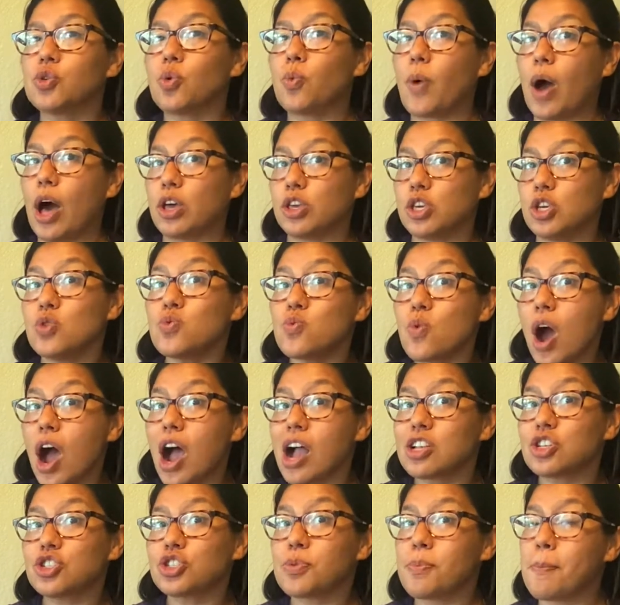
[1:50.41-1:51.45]
while you
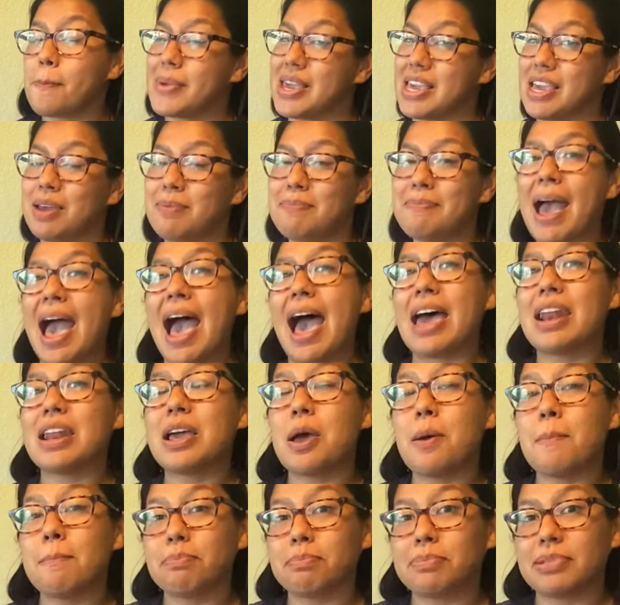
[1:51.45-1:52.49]
watch me and Matt
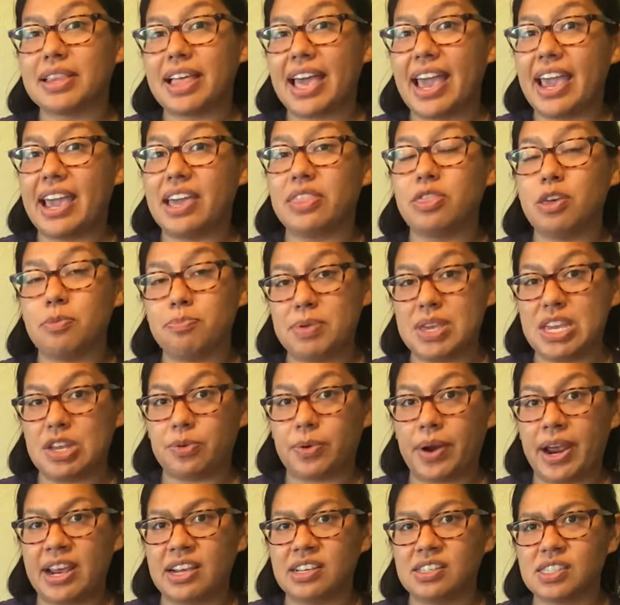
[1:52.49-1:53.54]
play the bead
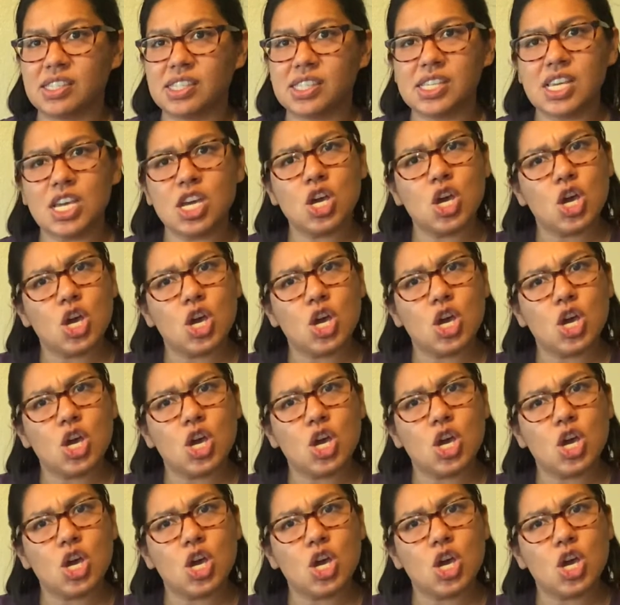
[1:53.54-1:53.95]
race.